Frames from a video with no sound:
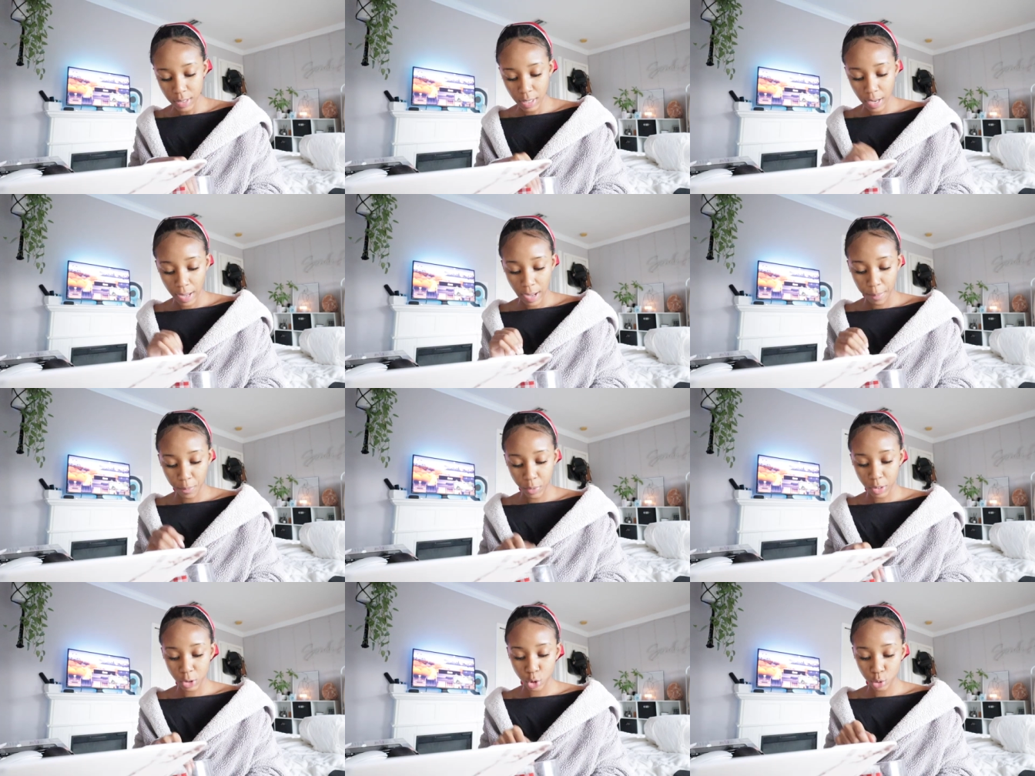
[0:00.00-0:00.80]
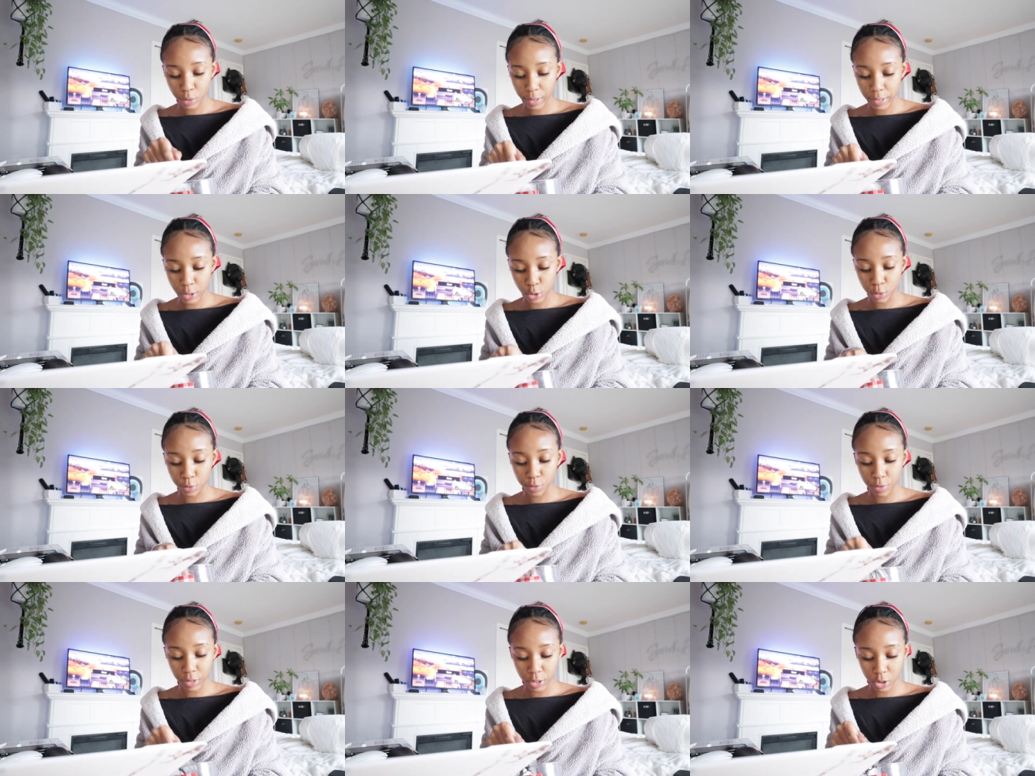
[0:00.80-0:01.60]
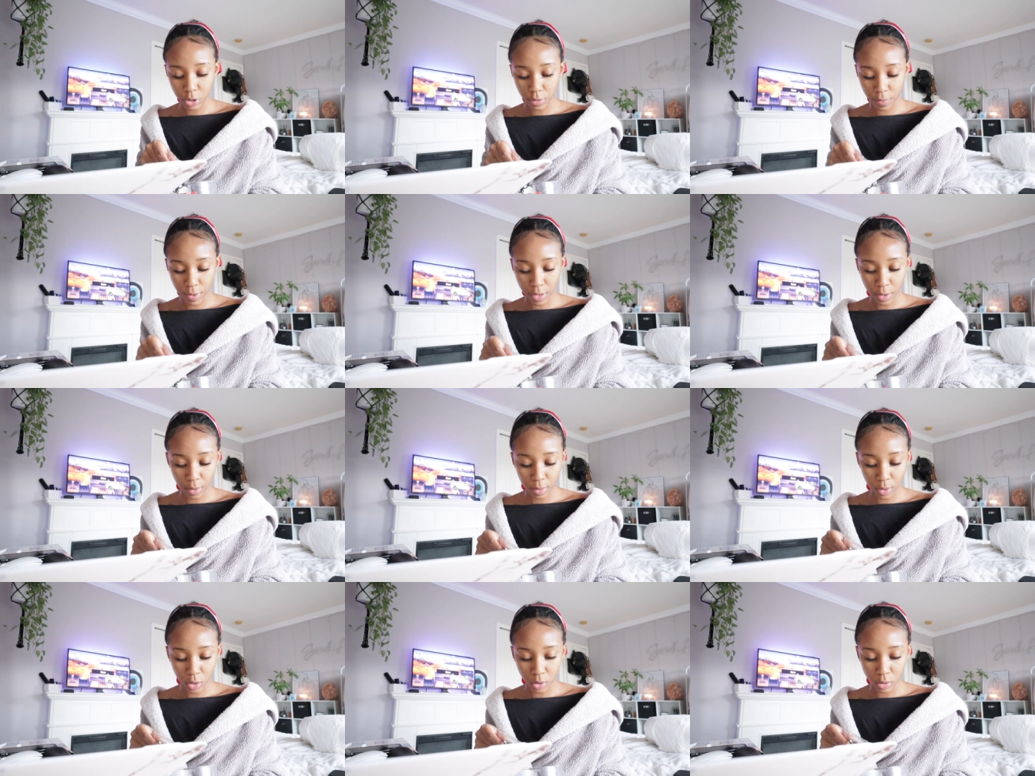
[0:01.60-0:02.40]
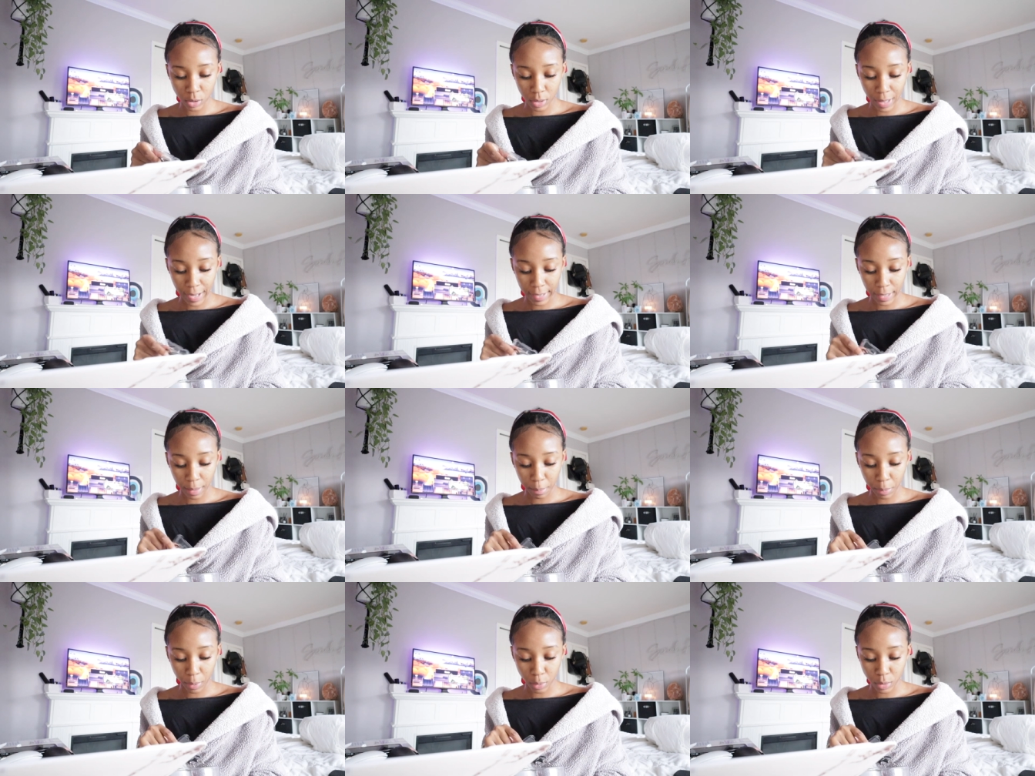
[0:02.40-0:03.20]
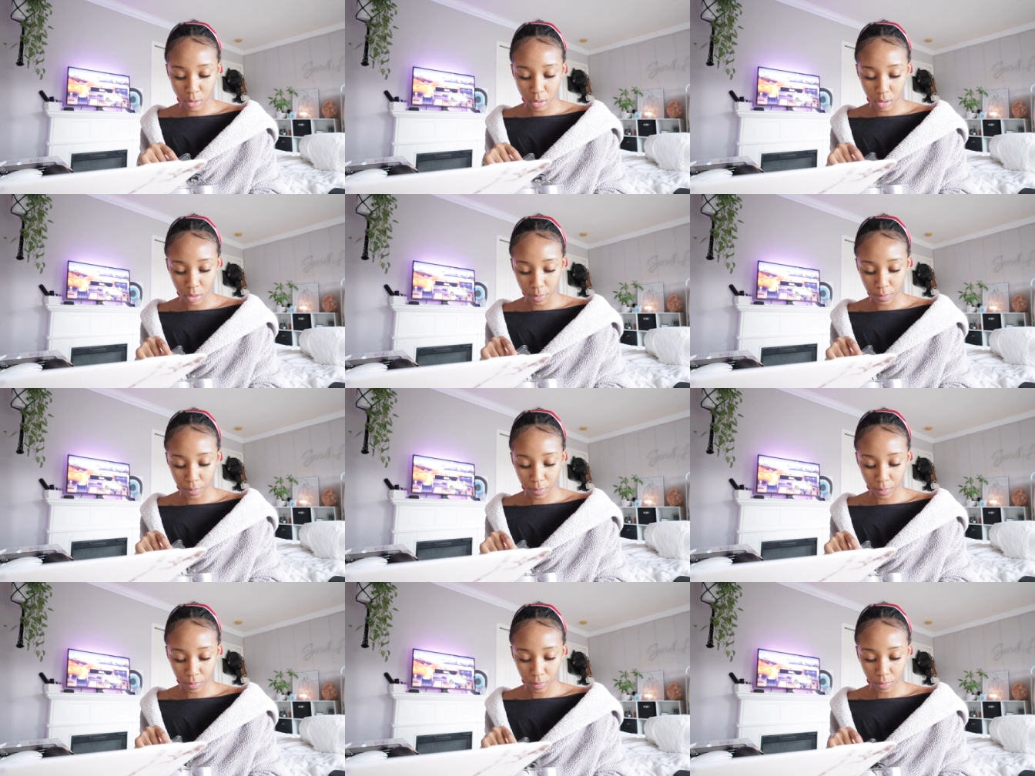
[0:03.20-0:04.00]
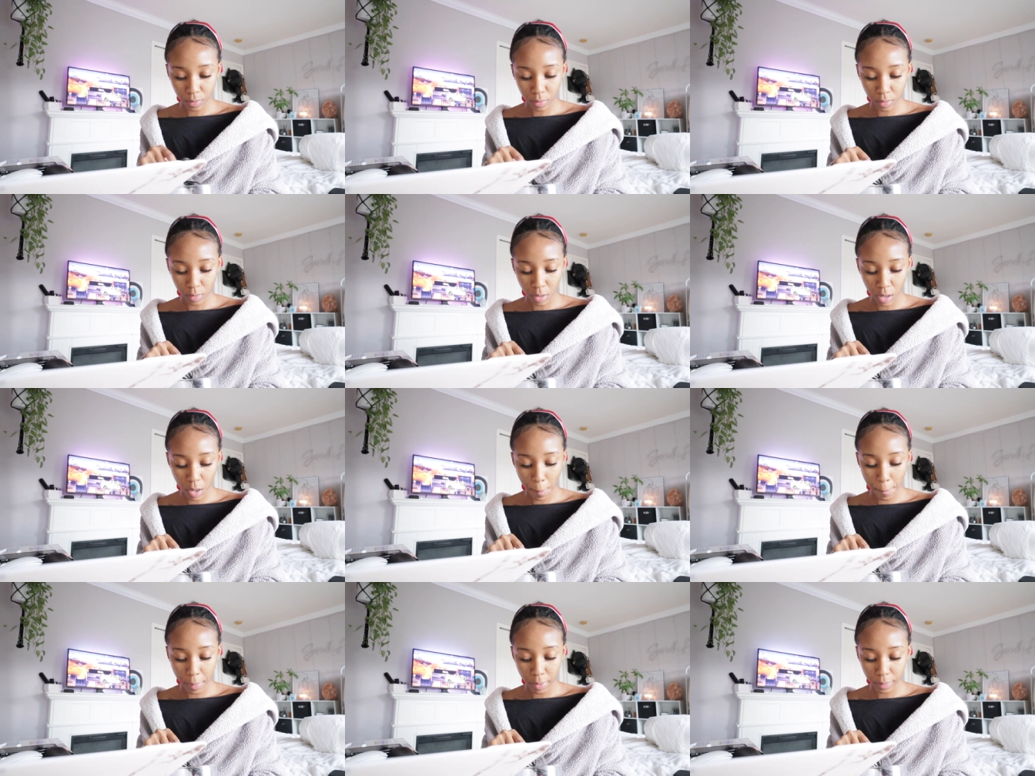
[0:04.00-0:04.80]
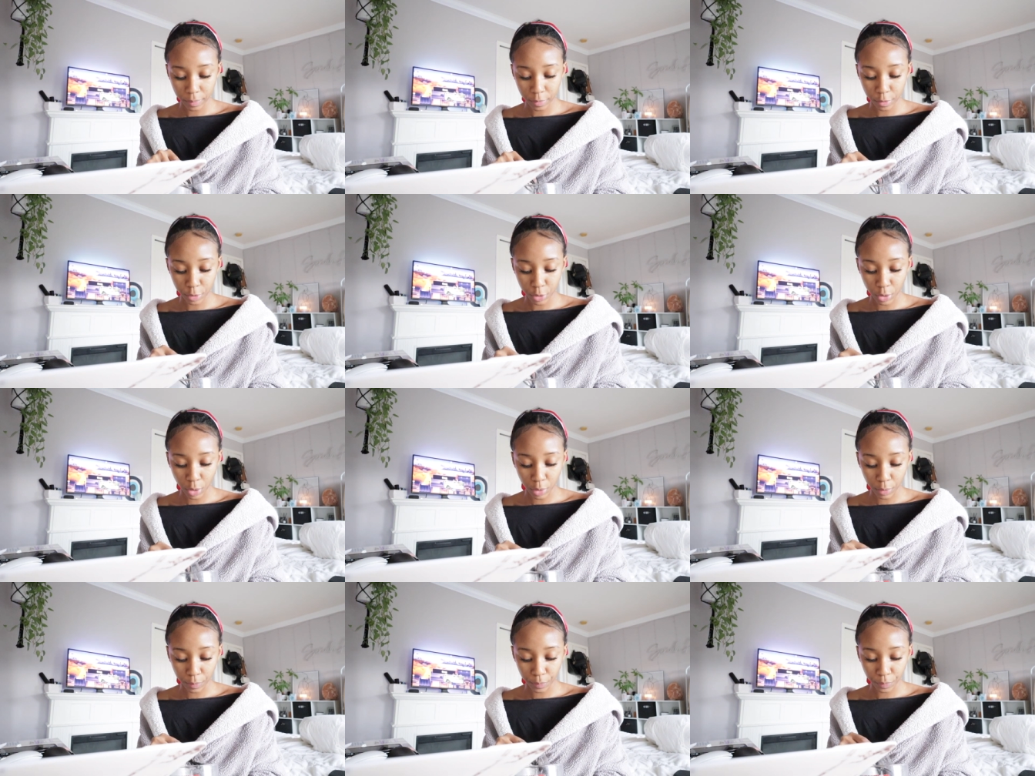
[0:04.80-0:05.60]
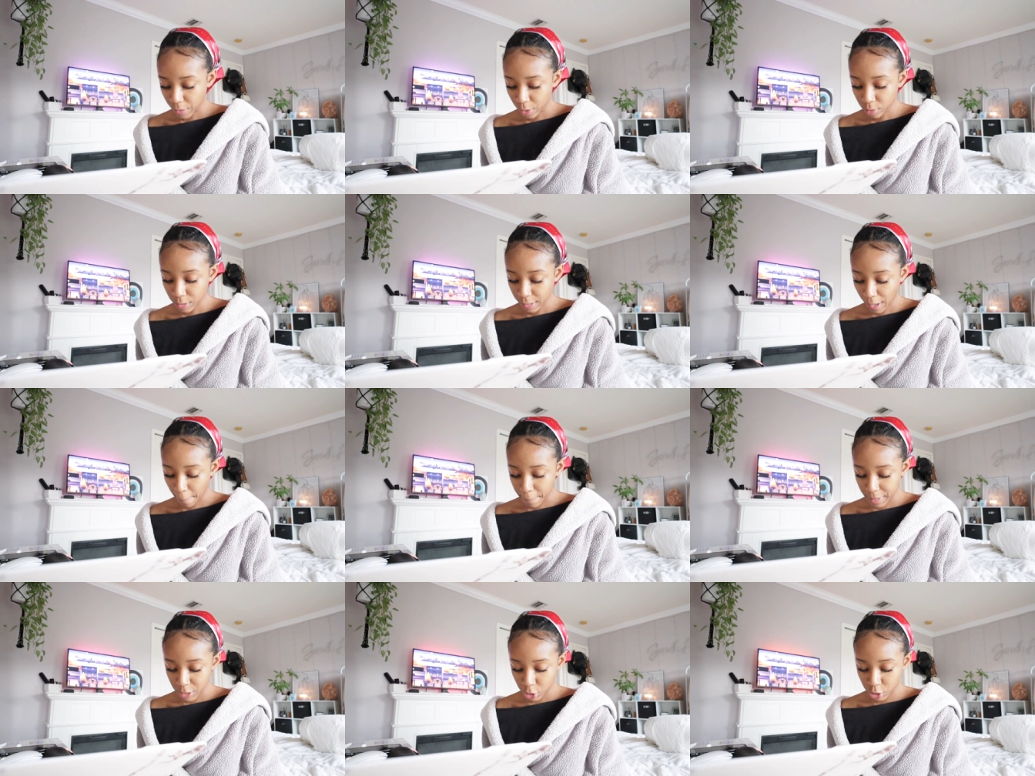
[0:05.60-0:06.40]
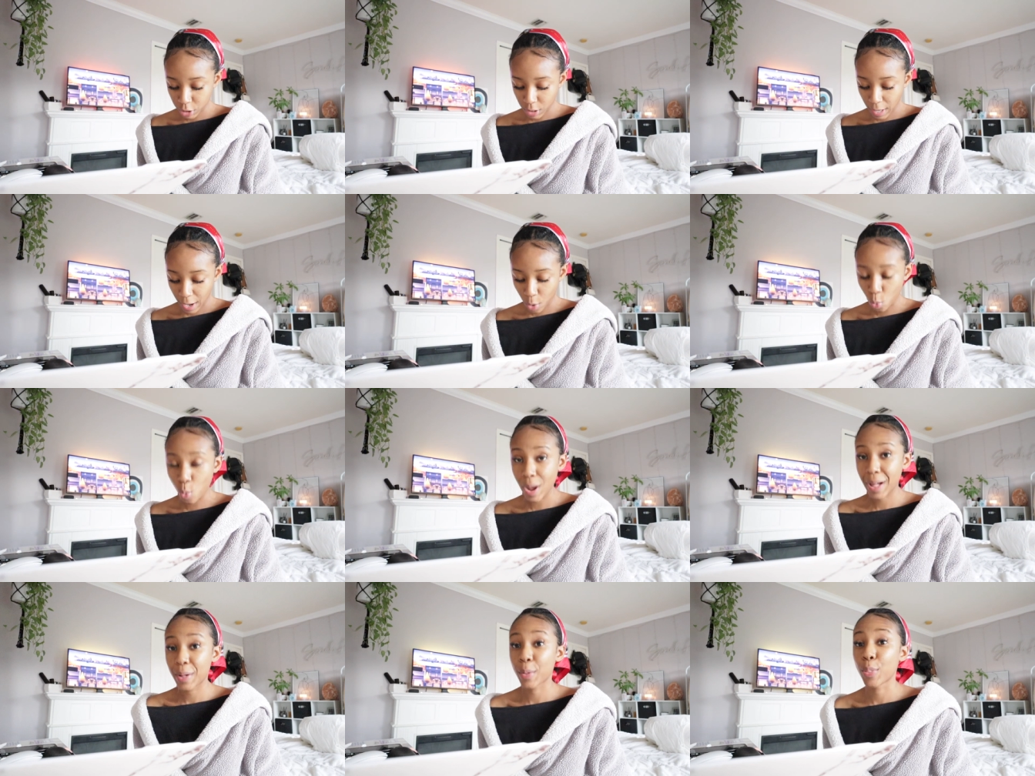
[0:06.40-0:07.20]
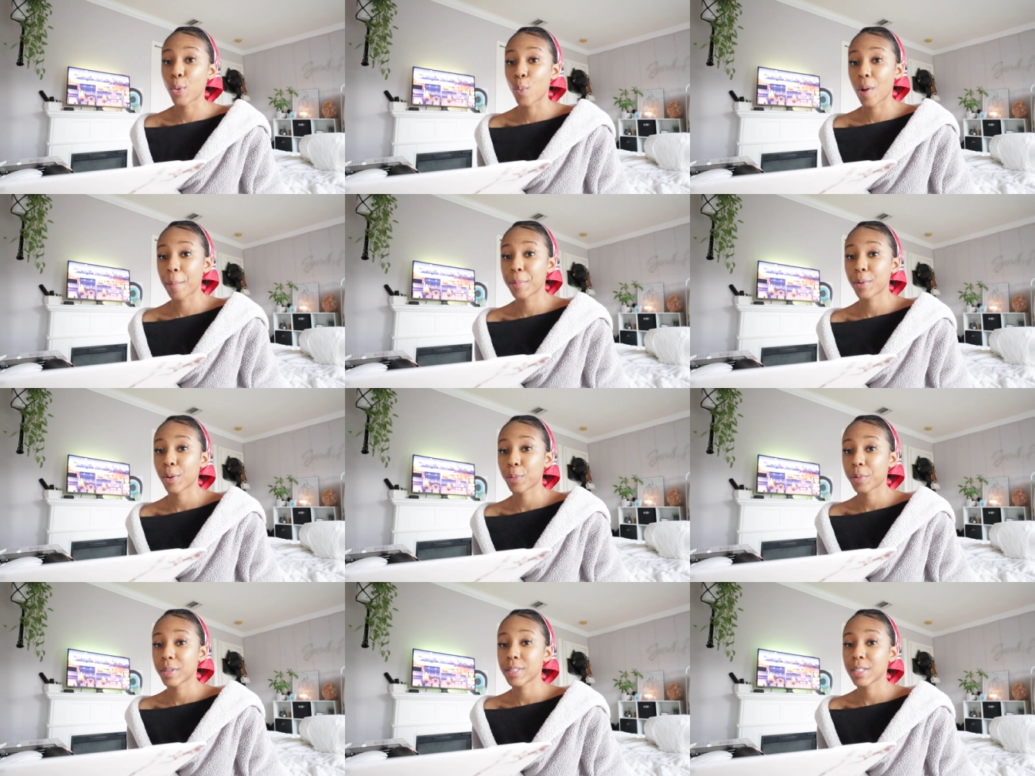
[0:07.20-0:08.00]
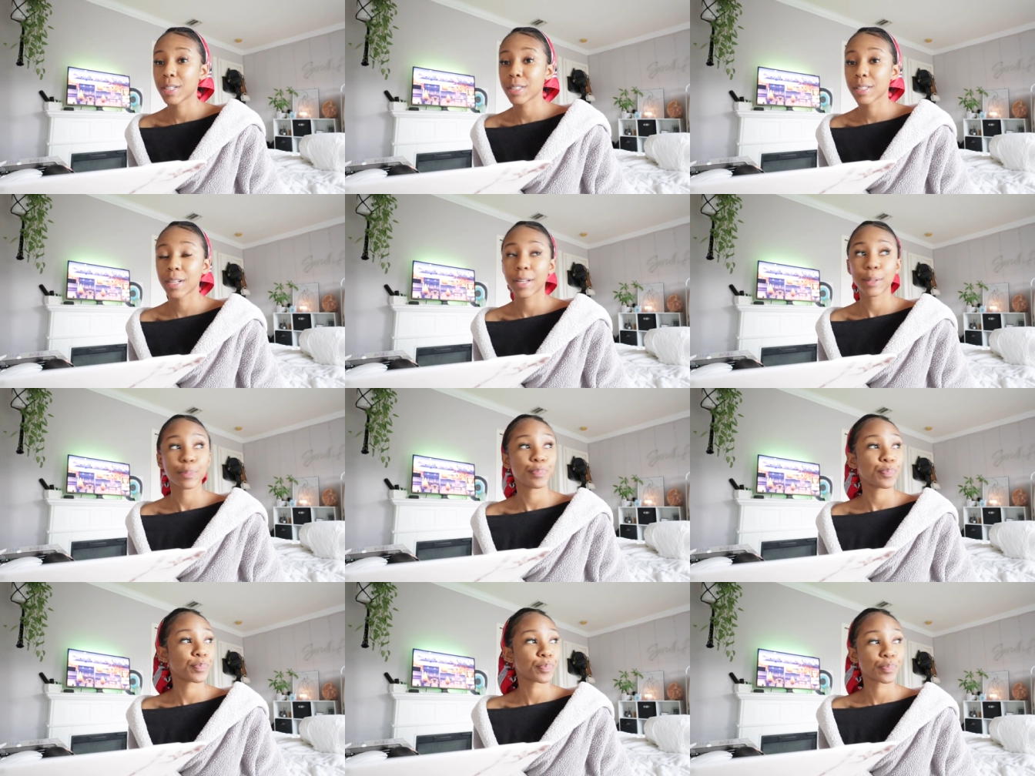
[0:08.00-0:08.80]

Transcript: Today I'm gonna try to finish the video though so that I can post it up for y'all. I don't think I mentioned how well the webinar was yesterday.